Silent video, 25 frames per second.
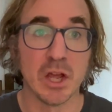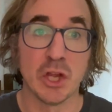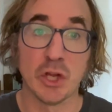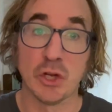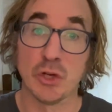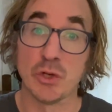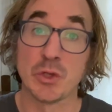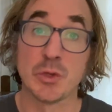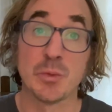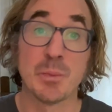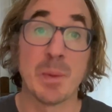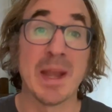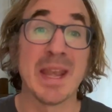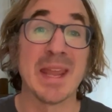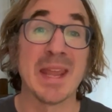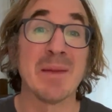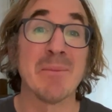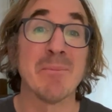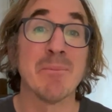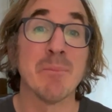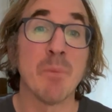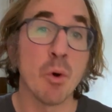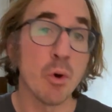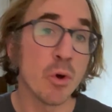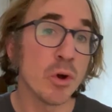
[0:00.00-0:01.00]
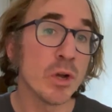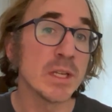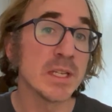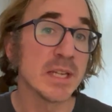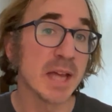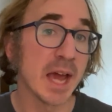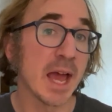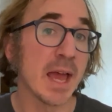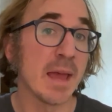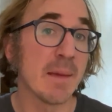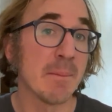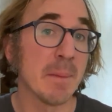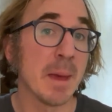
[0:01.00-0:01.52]
You're spending more
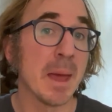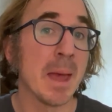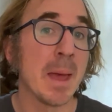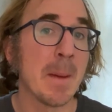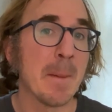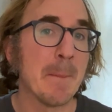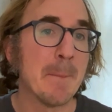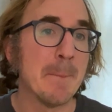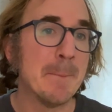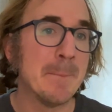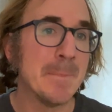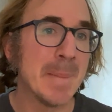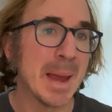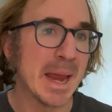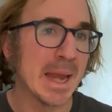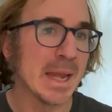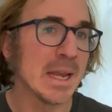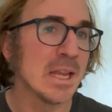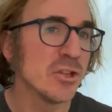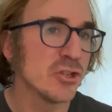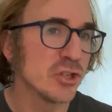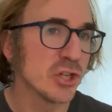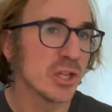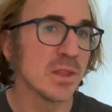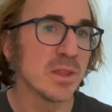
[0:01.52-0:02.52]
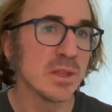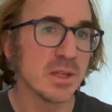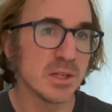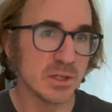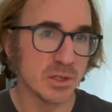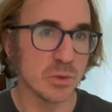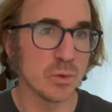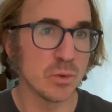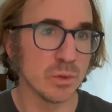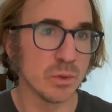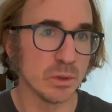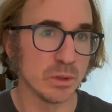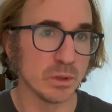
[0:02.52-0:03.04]
time managing the
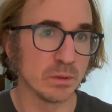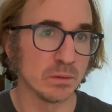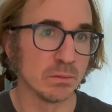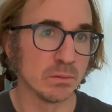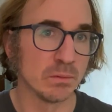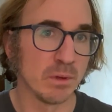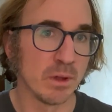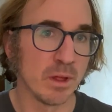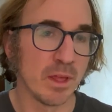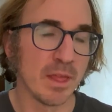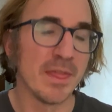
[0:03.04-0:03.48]
tool